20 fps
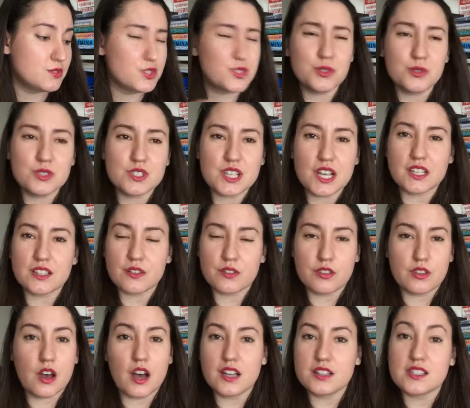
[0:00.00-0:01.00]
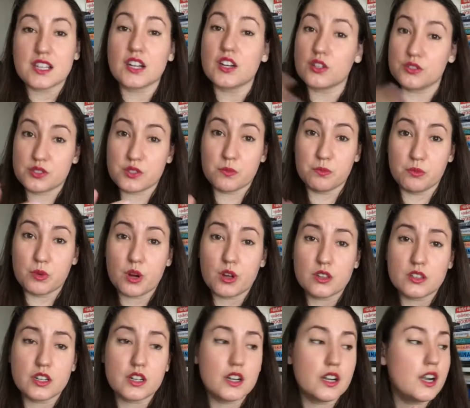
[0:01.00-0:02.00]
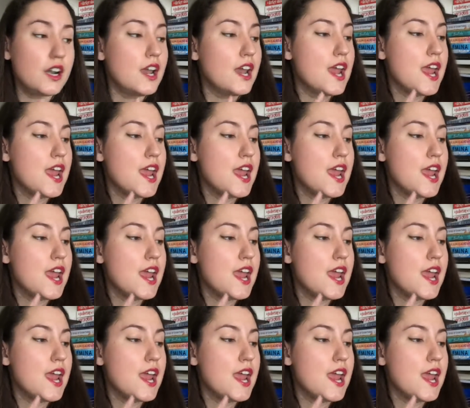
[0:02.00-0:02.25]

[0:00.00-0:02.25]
suicidal thoughts, and also murder.